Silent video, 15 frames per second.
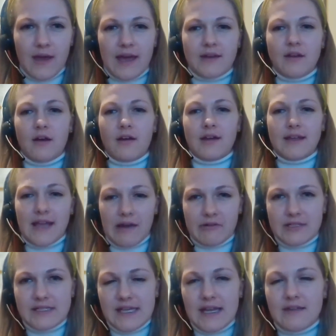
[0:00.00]
and I
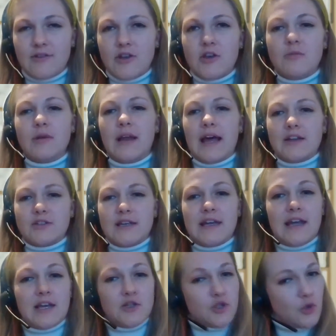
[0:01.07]
guarantee that you will
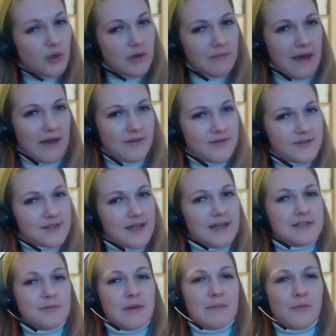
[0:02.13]
actually enjoy maths a
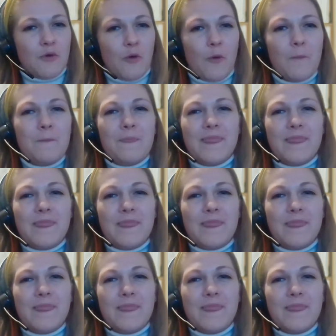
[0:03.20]
little bit more